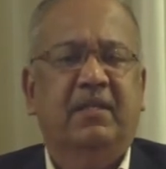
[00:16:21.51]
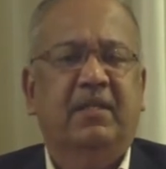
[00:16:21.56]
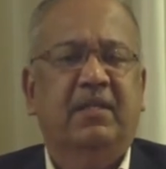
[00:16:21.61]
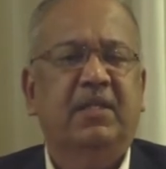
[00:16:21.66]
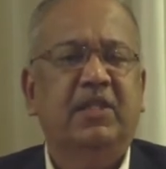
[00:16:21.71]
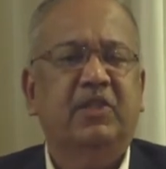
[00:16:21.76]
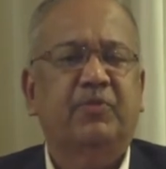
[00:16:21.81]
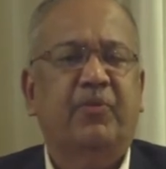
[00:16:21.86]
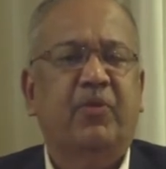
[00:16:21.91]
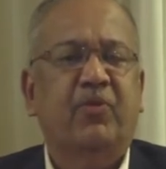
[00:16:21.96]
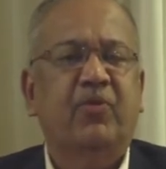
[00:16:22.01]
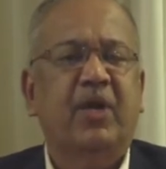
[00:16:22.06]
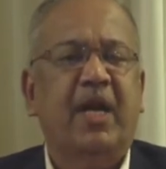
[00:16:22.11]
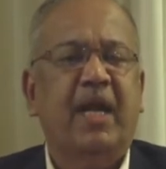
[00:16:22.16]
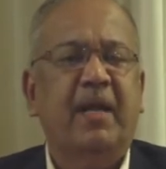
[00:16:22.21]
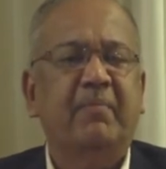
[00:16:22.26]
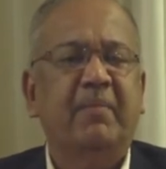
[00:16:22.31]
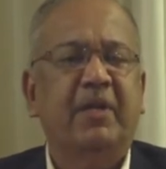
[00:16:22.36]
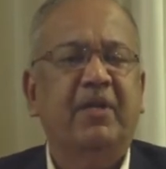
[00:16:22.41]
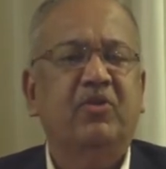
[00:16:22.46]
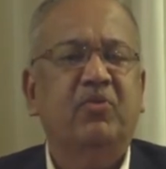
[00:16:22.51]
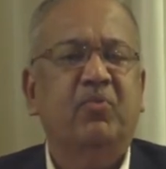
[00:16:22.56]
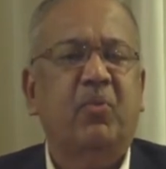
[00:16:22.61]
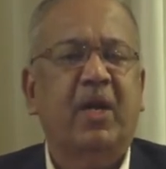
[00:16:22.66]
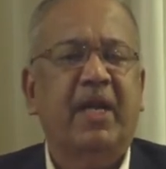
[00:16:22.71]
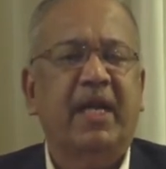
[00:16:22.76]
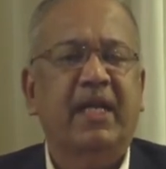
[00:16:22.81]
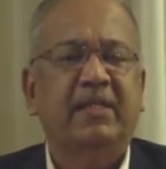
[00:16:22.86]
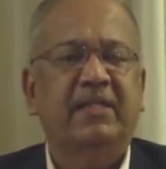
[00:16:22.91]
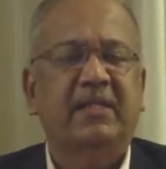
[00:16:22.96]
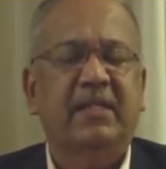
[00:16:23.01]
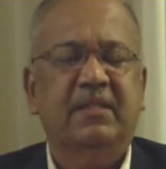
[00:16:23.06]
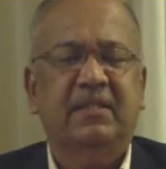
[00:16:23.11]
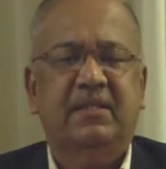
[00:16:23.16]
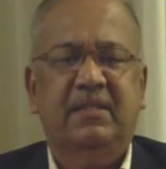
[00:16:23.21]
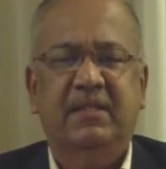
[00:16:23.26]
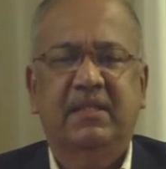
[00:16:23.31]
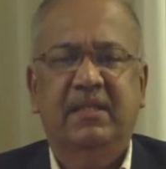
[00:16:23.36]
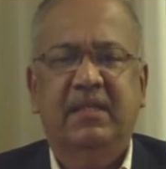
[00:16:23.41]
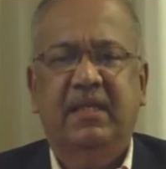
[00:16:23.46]
this program into what
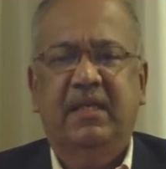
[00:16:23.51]
exists,